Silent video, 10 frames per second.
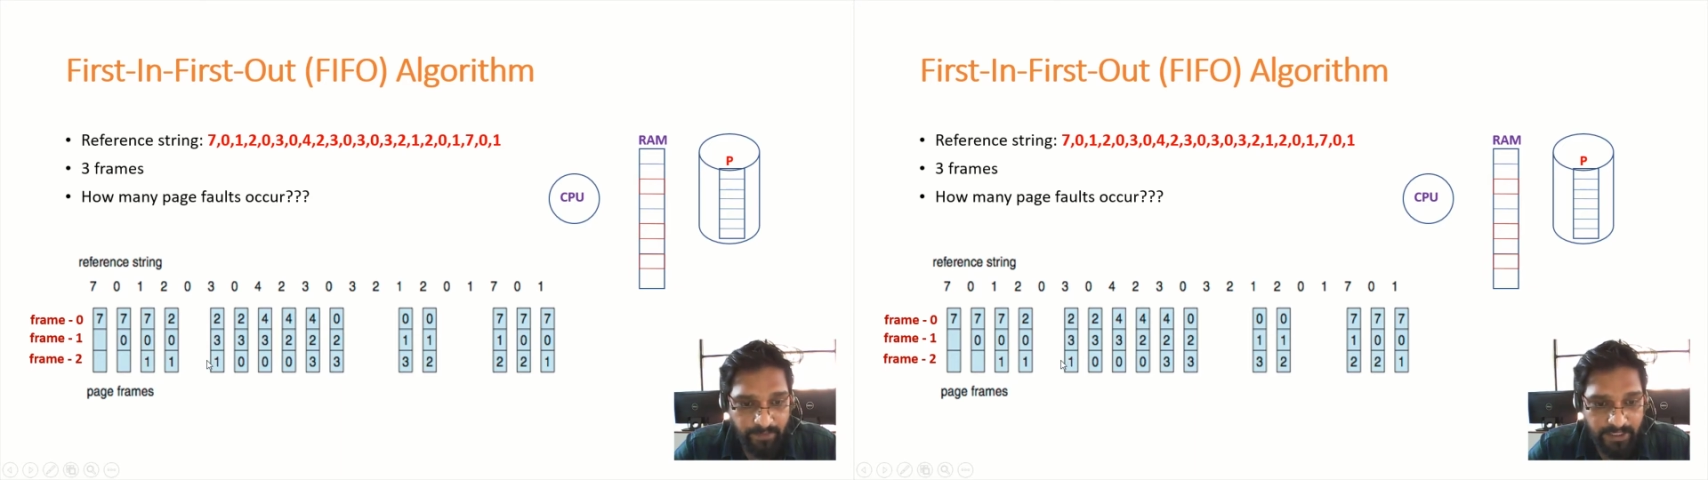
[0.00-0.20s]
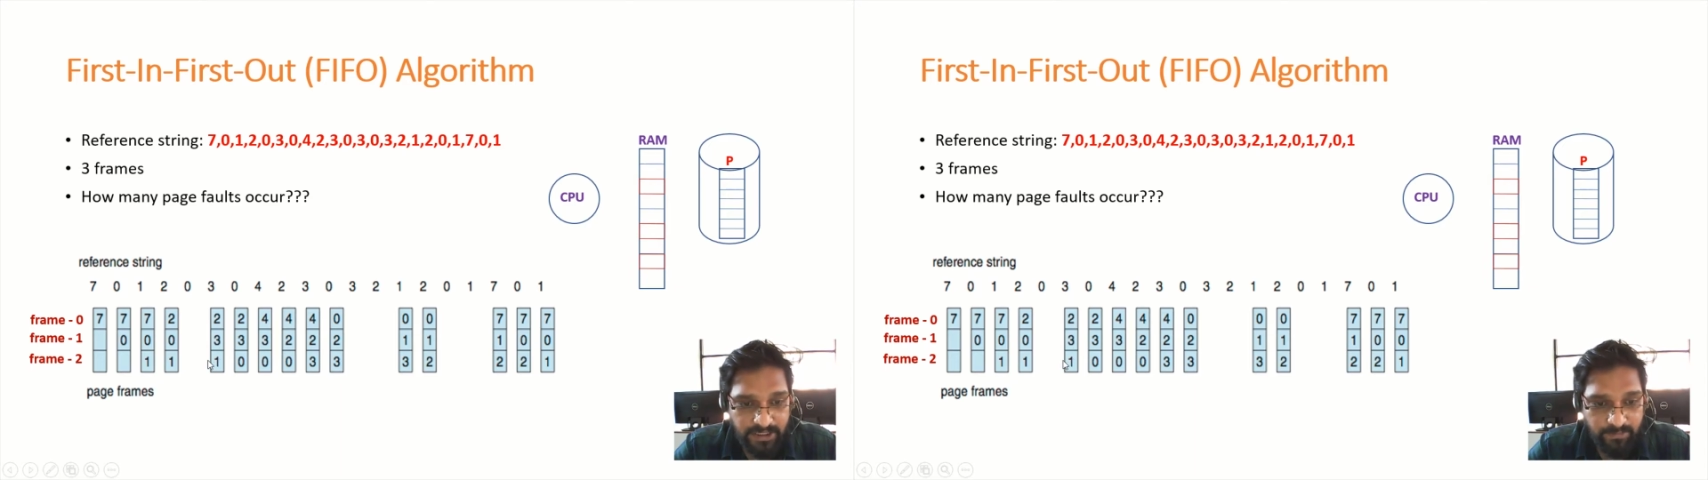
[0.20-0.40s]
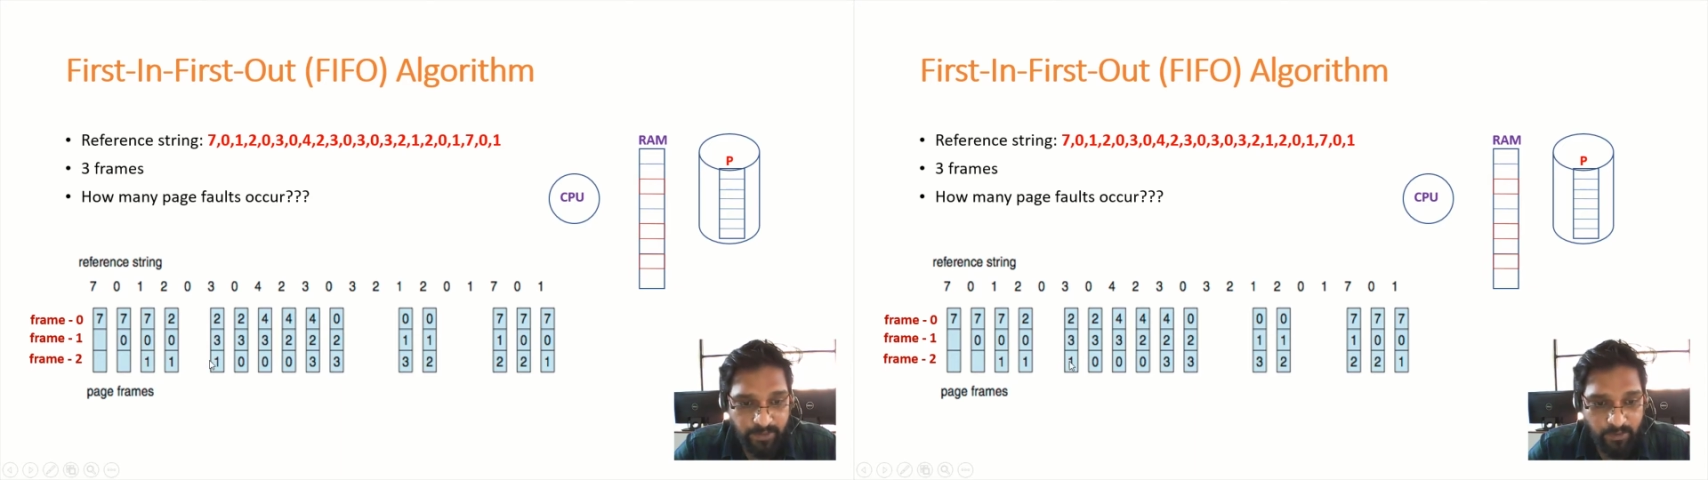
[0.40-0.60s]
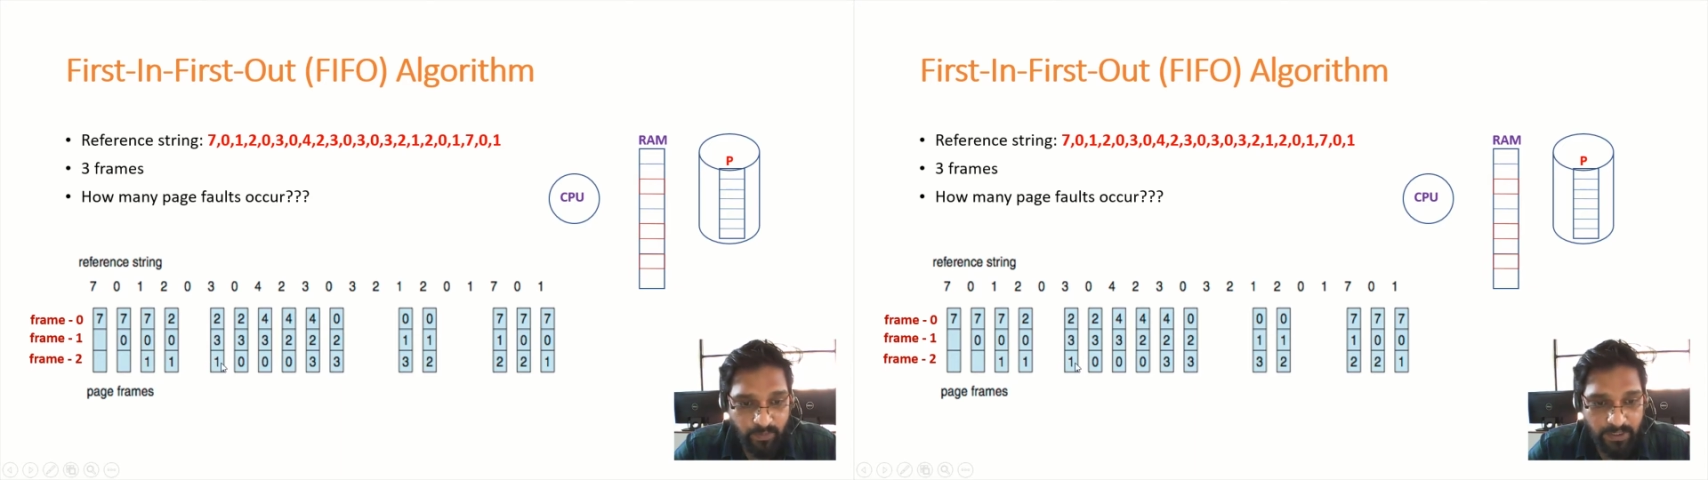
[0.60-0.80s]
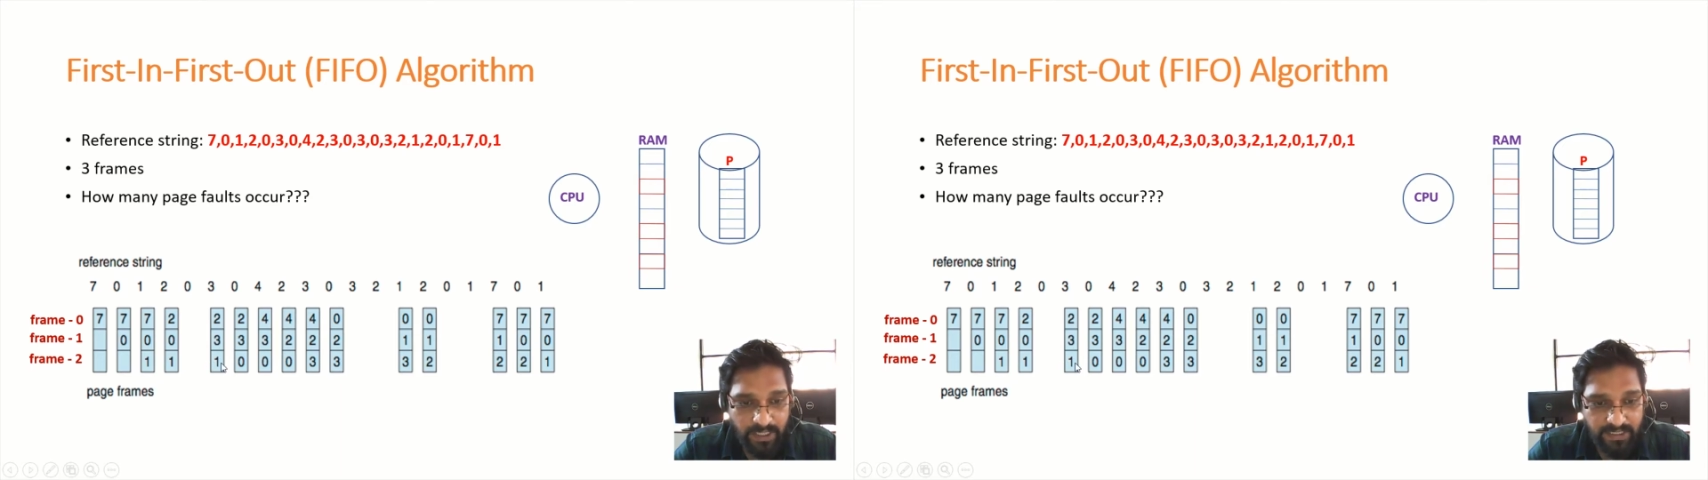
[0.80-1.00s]
page number
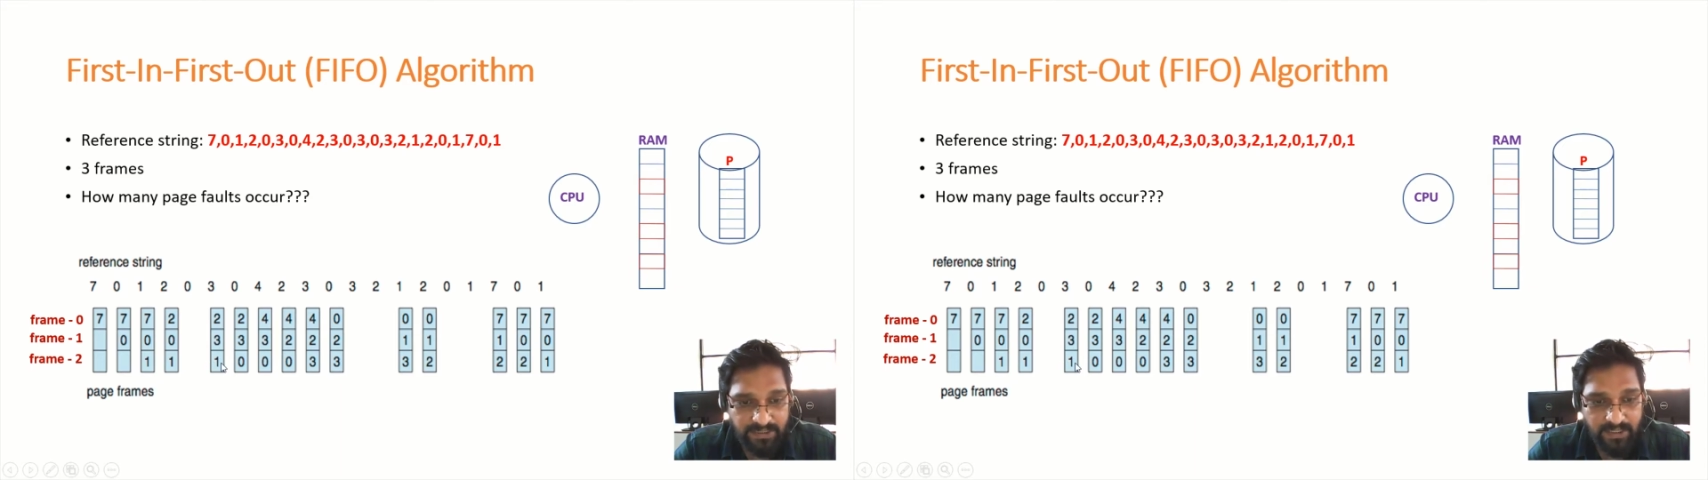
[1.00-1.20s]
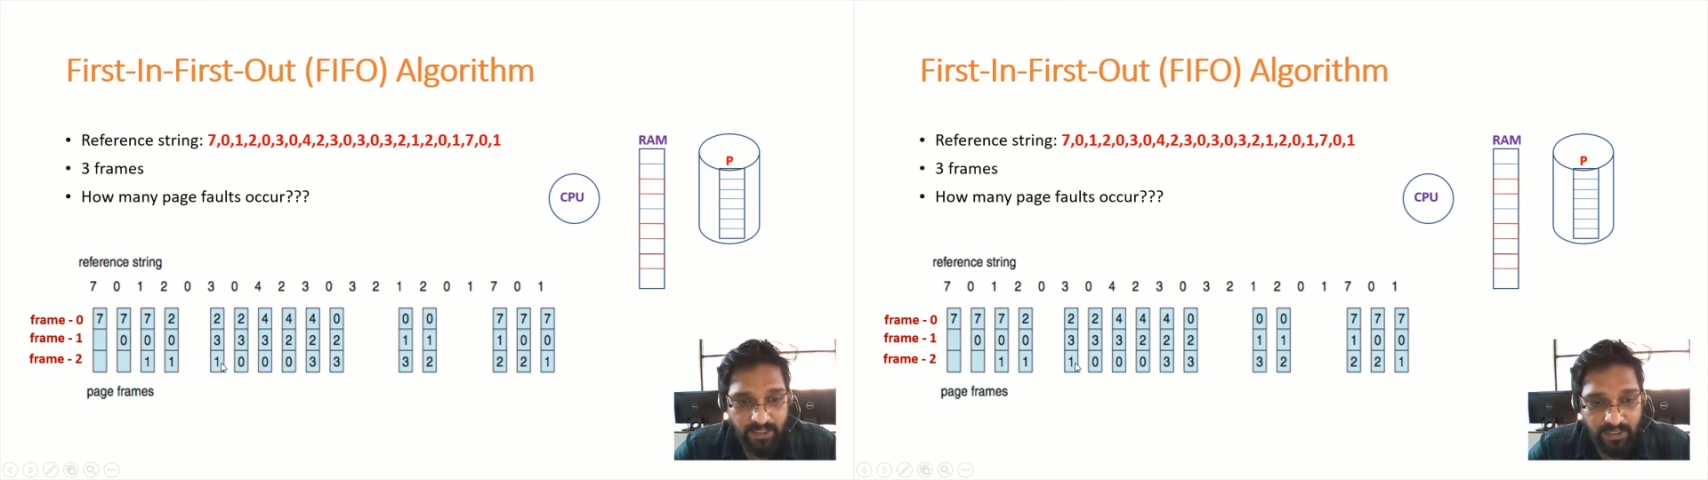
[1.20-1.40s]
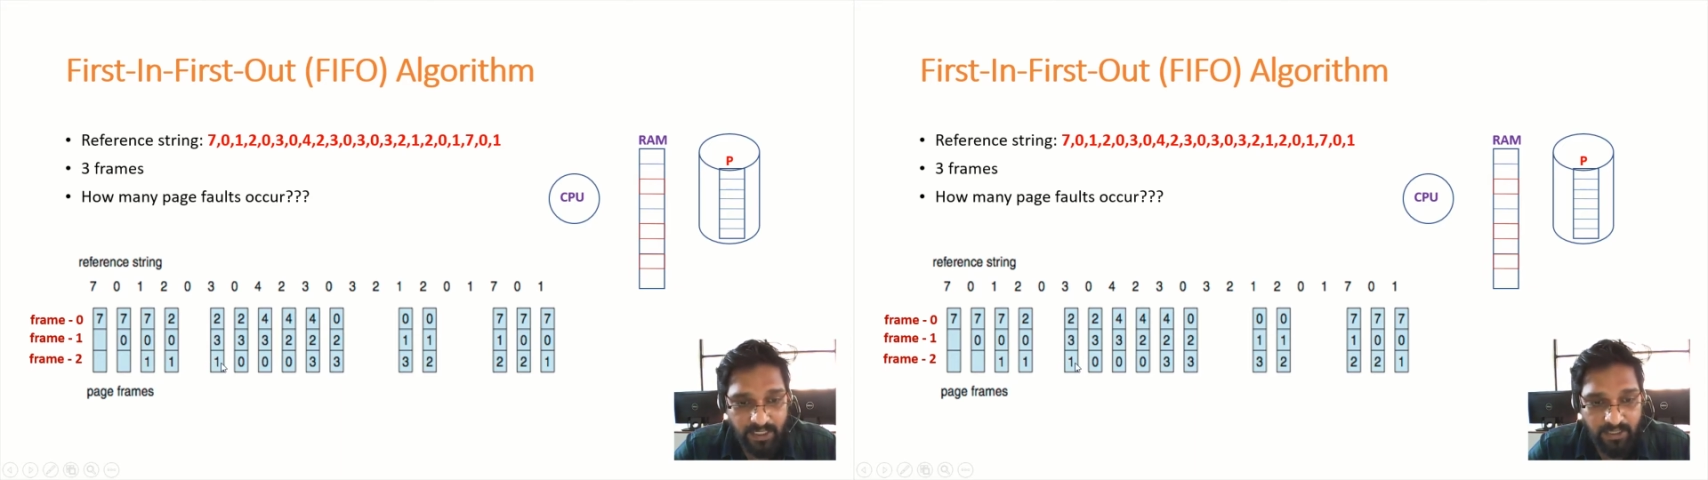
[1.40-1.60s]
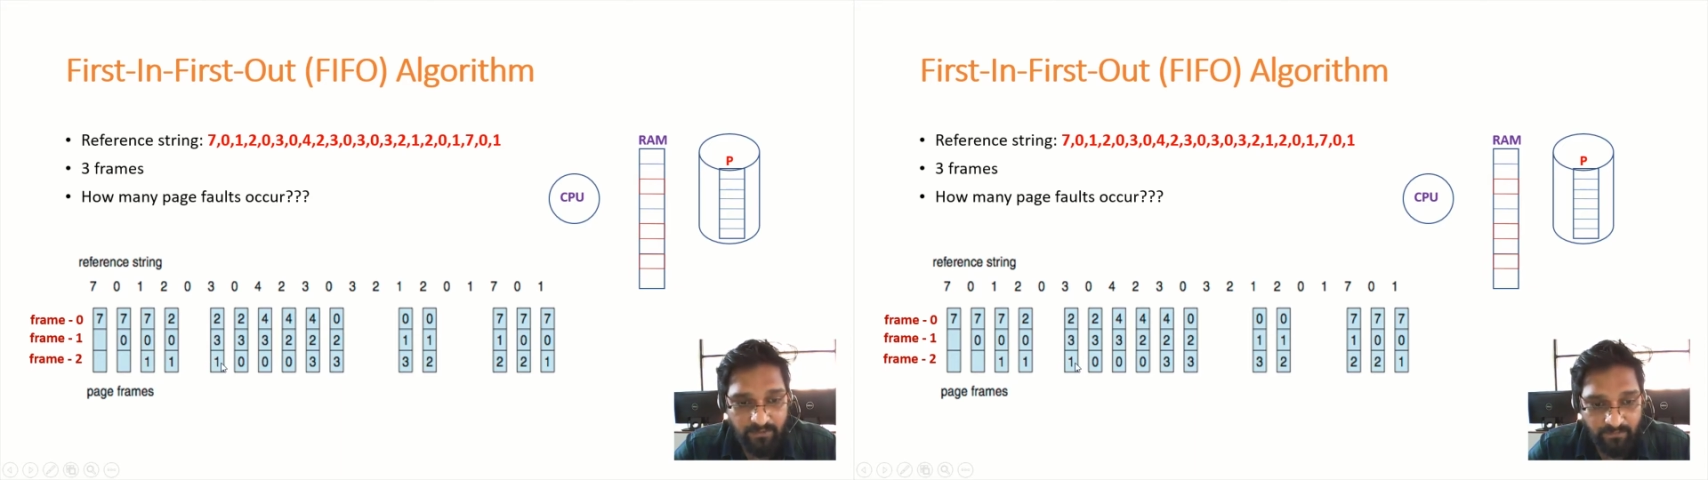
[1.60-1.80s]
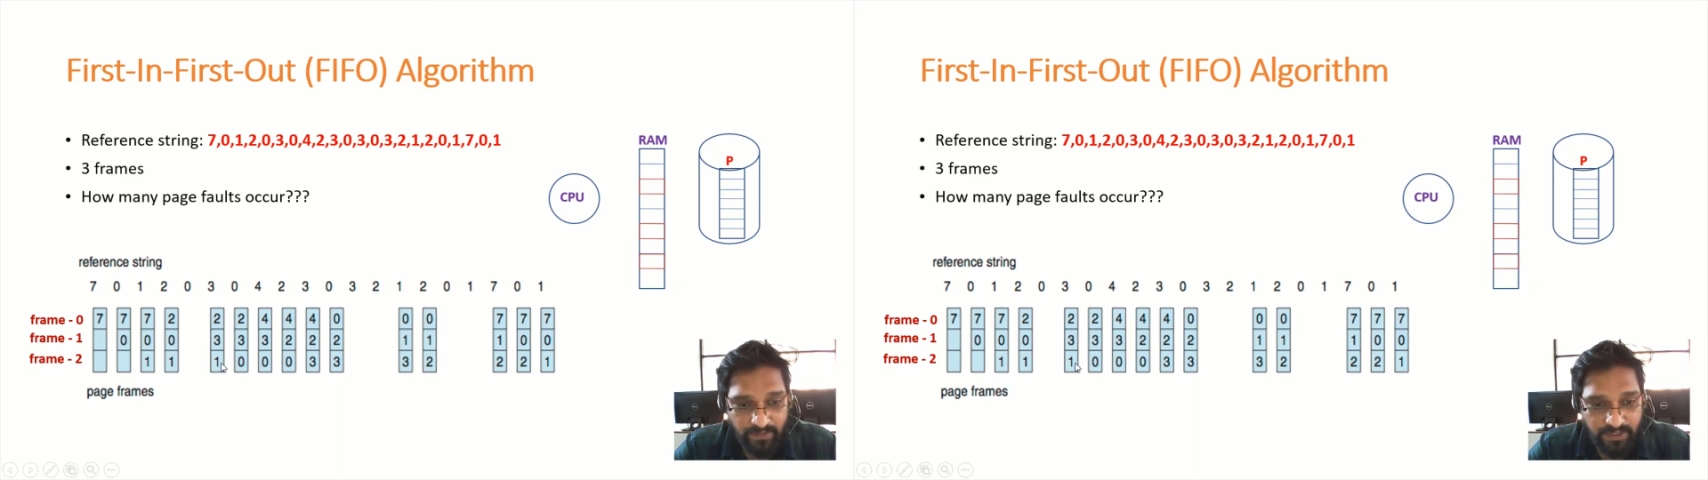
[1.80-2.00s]
1 has a write
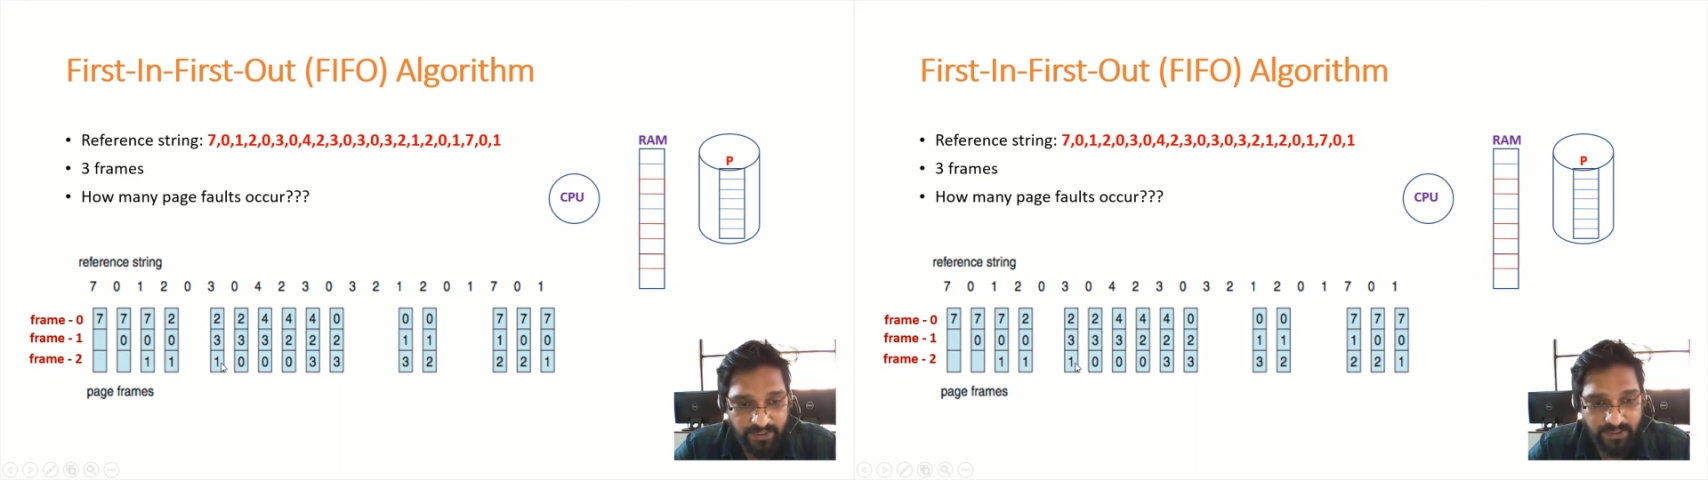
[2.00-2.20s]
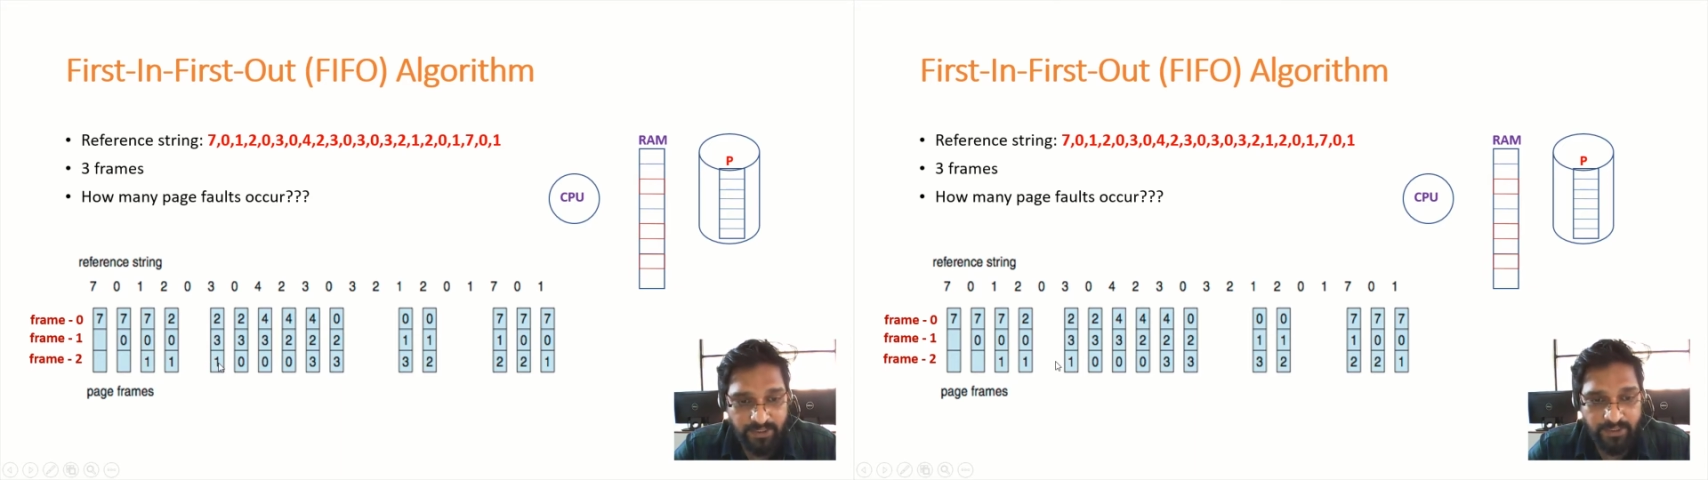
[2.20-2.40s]
first.